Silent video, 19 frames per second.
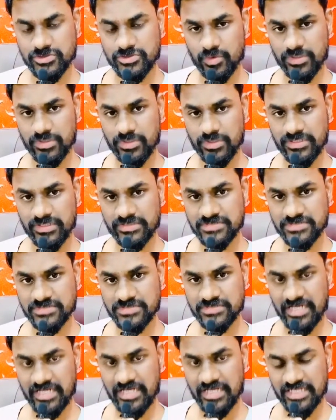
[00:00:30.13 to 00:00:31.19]
So
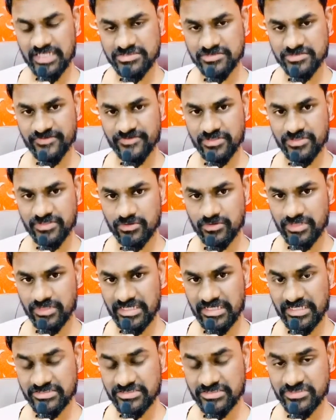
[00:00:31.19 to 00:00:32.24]
in the last video
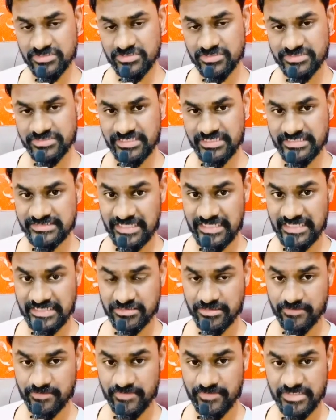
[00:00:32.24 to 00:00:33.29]
I actually said
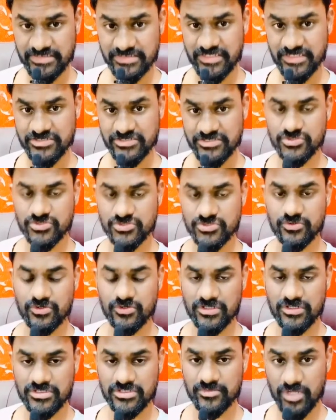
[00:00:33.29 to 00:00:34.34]
that comment the
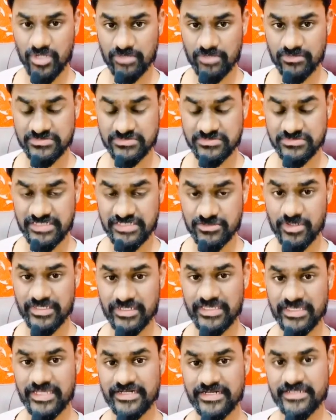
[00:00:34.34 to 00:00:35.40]
issue or the problem that
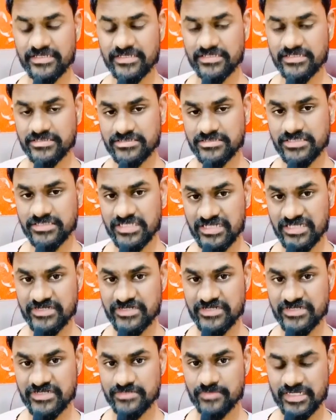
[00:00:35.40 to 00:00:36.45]
you are getting
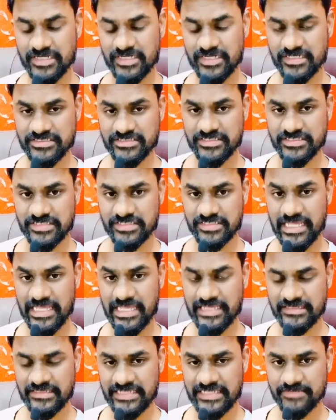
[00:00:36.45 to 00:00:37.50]
in affiliate marketing.
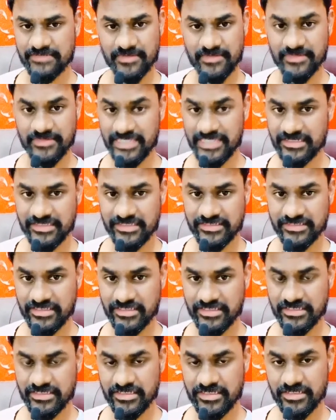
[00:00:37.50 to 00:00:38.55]
It may be
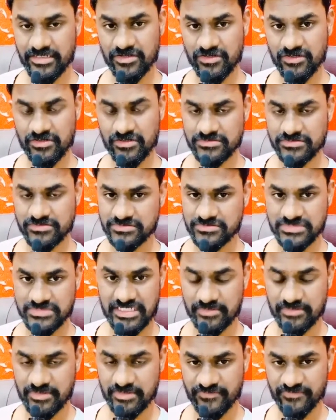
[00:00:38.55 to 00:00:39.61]
anything.
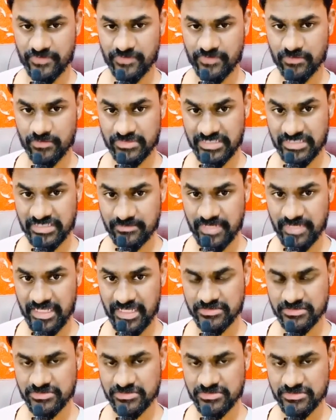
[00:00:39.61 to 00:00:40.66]
It may be from
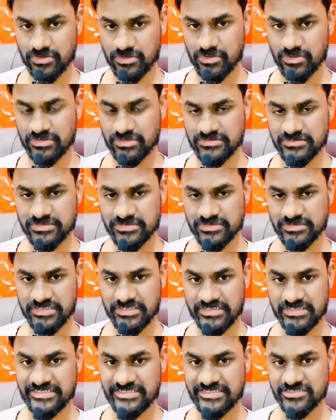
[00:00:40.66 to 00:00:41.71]
Clickbank or
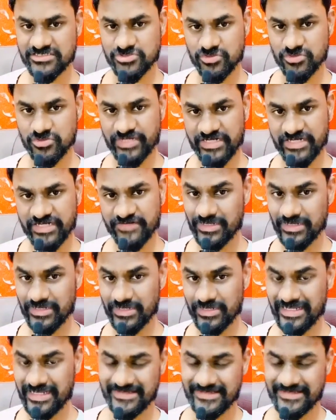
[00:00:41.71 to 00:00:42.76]

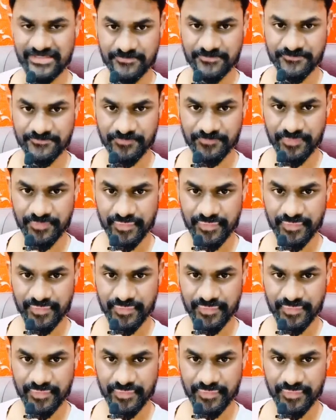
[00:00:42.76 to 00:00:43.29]
Digistore24, anything.